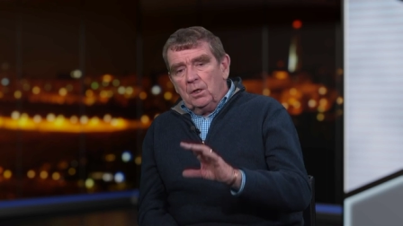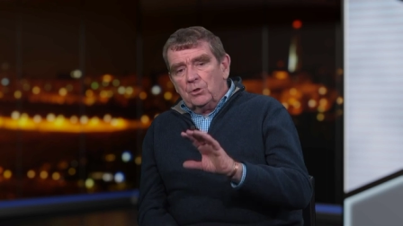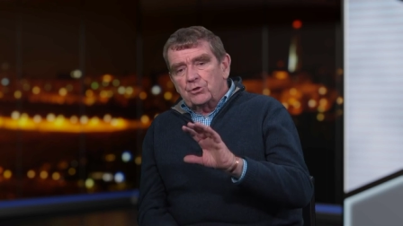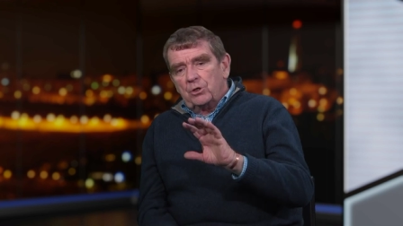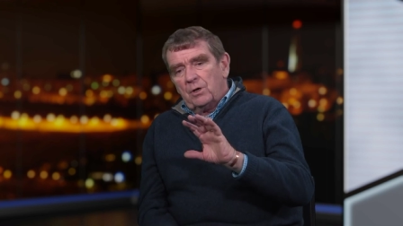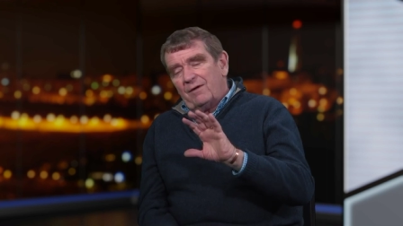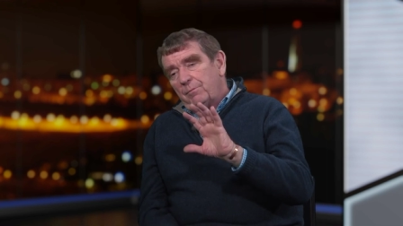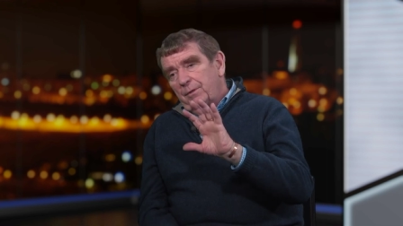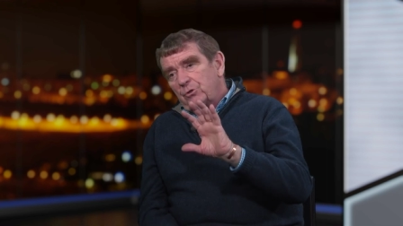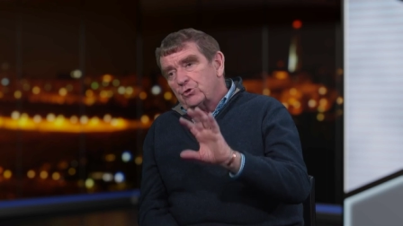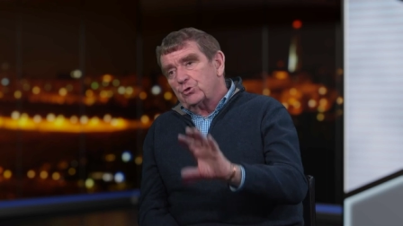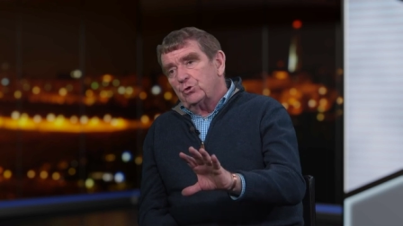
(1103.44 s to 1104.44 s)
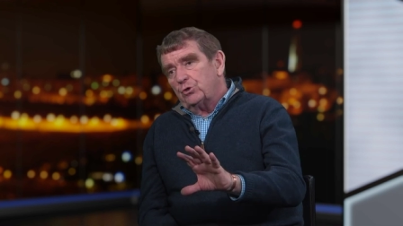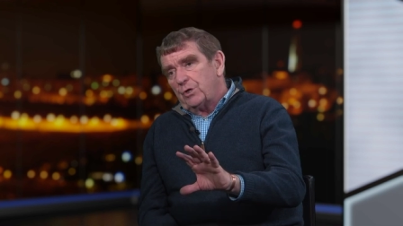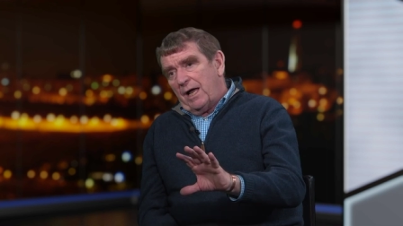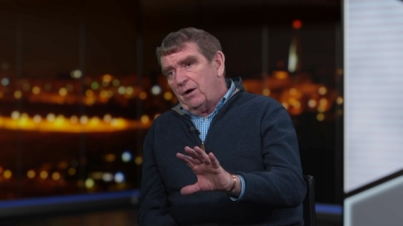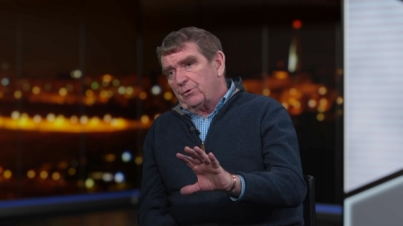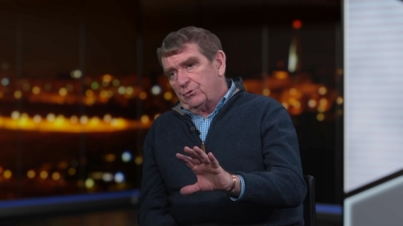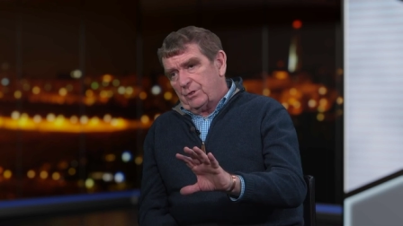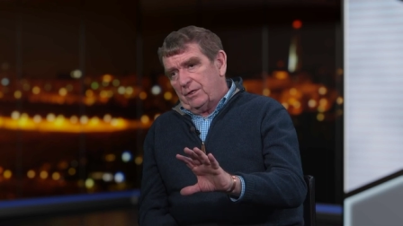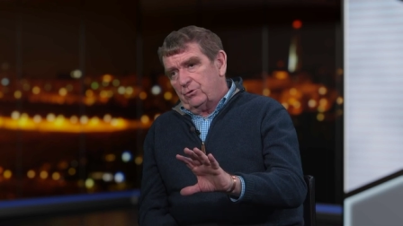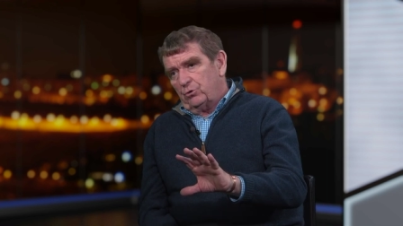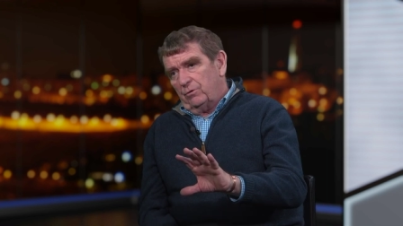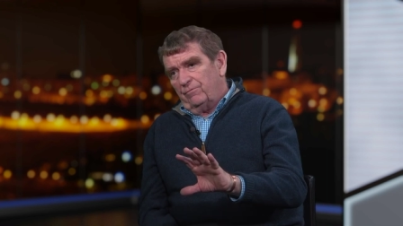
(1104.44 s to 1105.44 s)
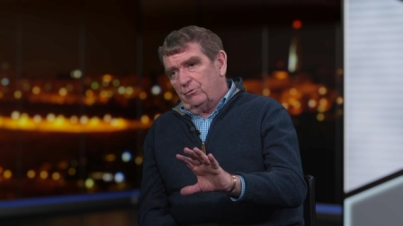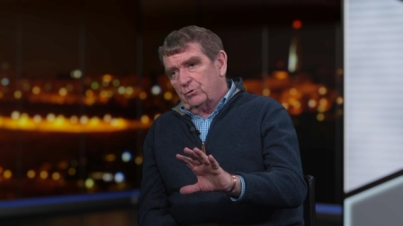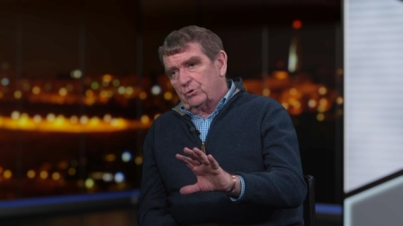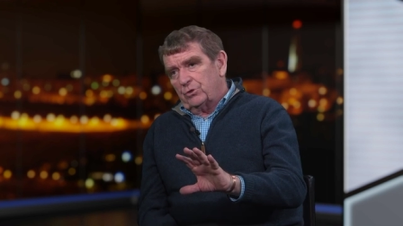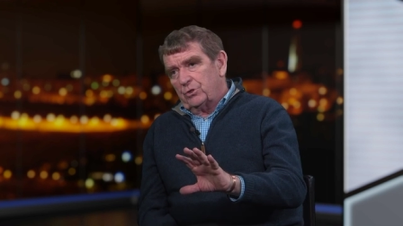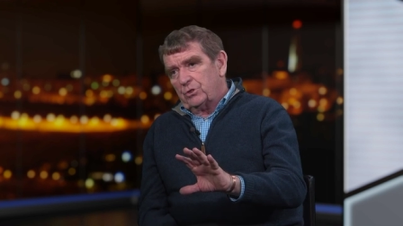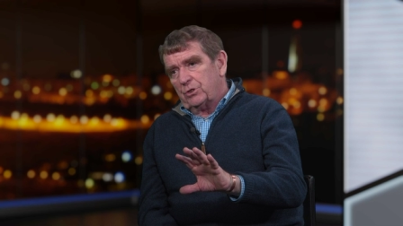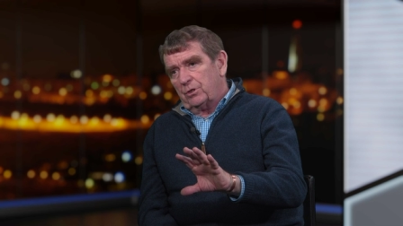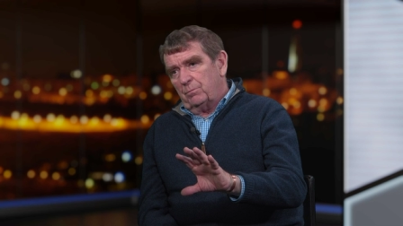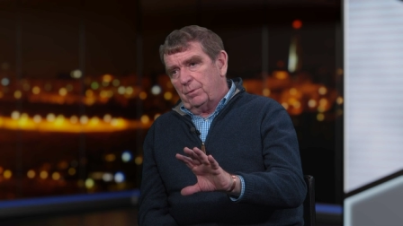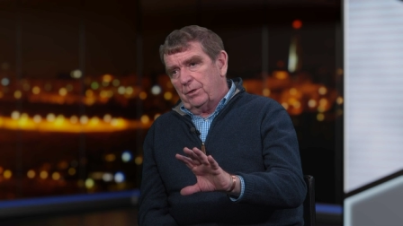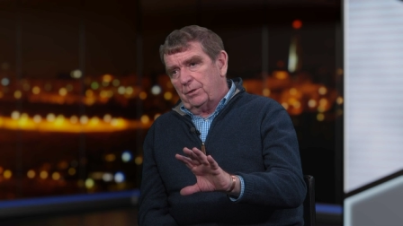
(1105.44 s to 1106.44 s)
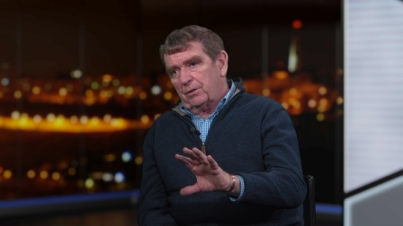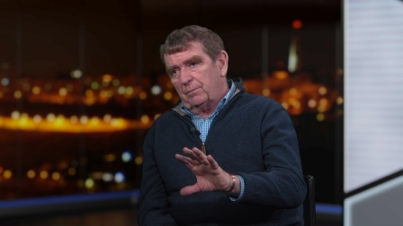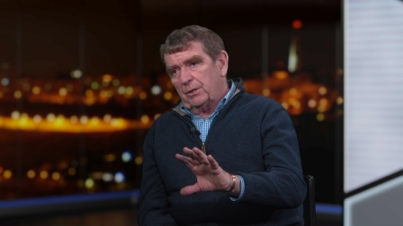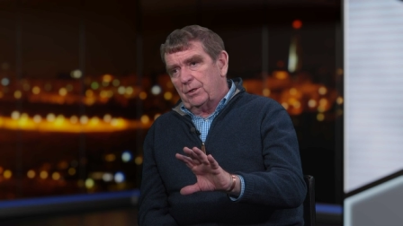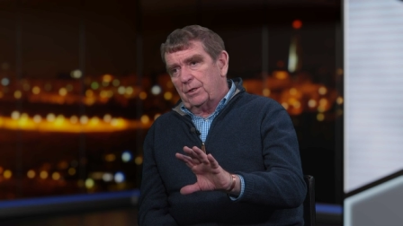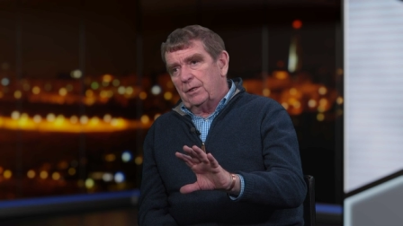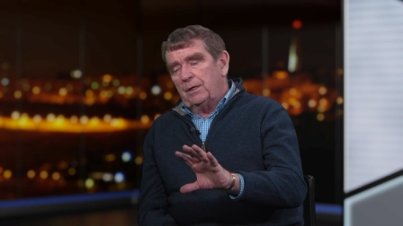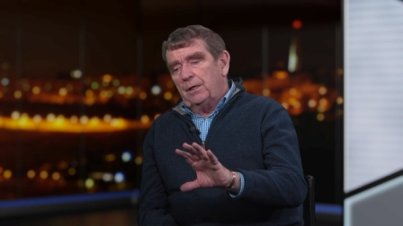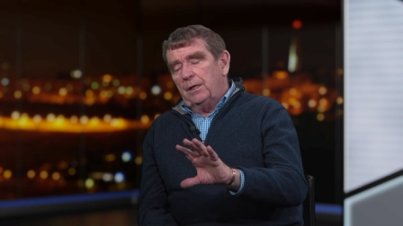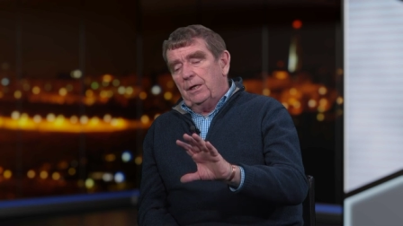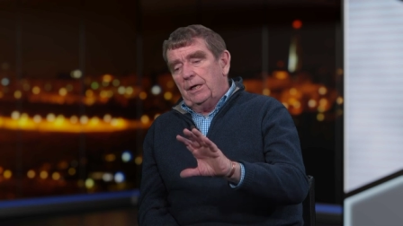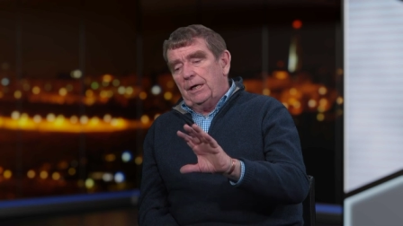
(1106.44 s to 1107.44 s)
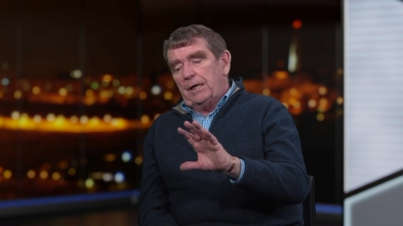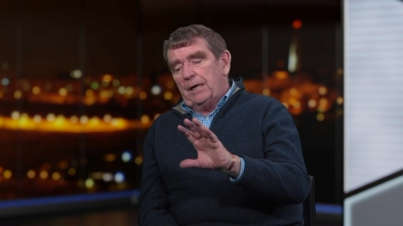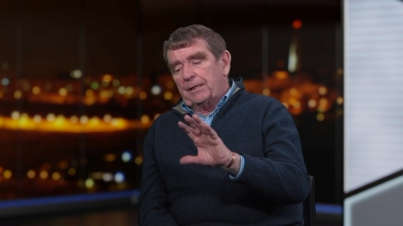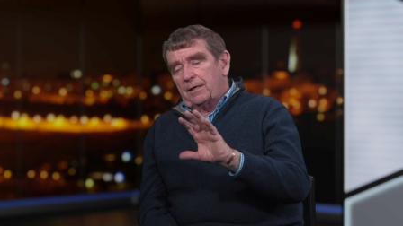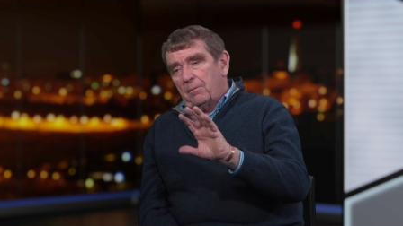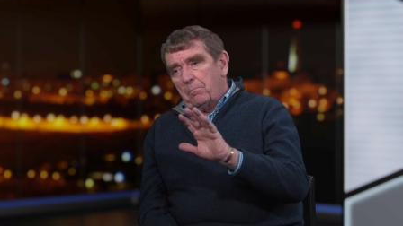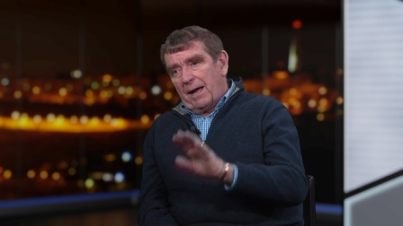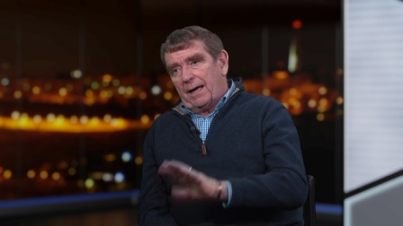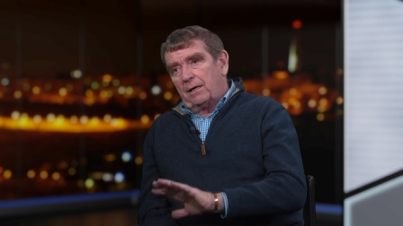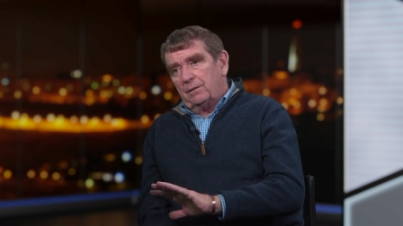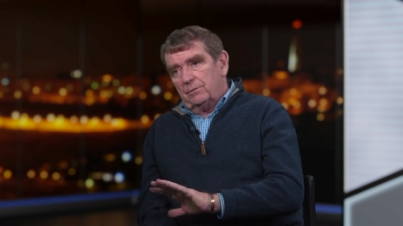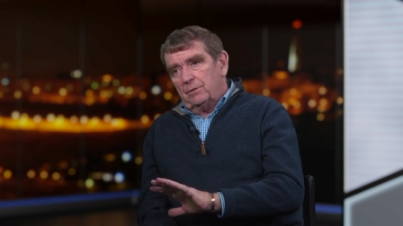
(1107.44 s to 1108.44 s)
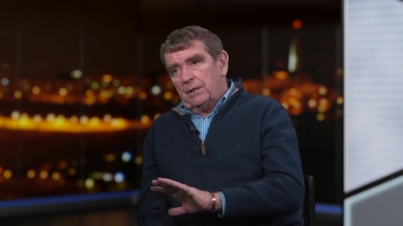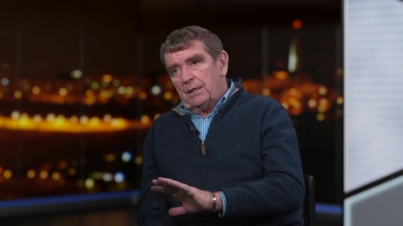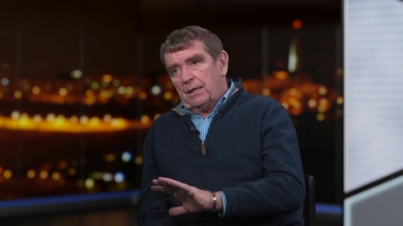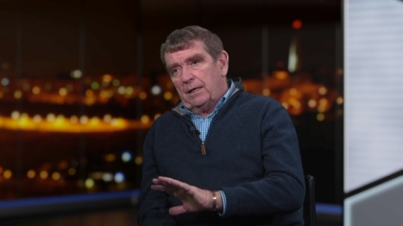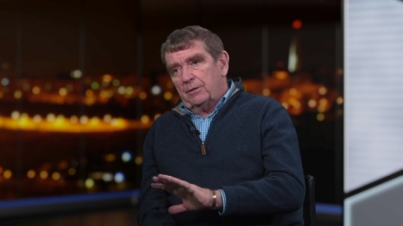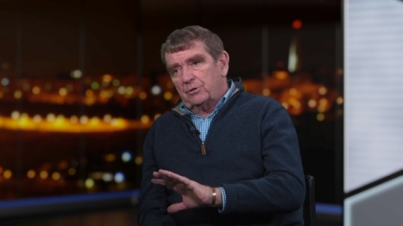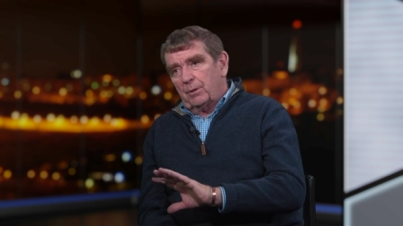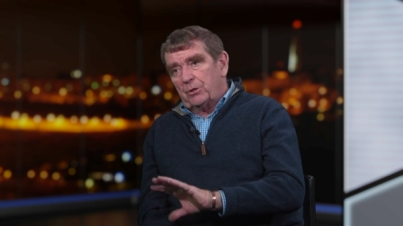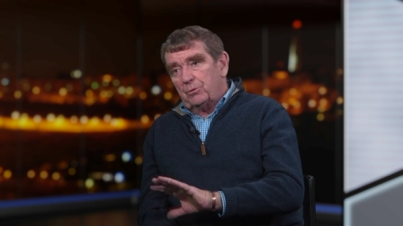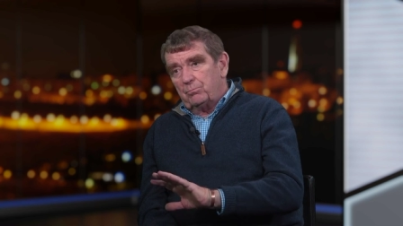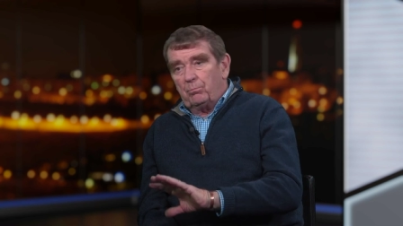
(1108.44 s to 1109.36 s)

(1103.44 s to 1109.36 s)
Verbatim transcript: So having been stood down as that Joint Force Logistic Component Commander uh, and come back uh, uh, to my,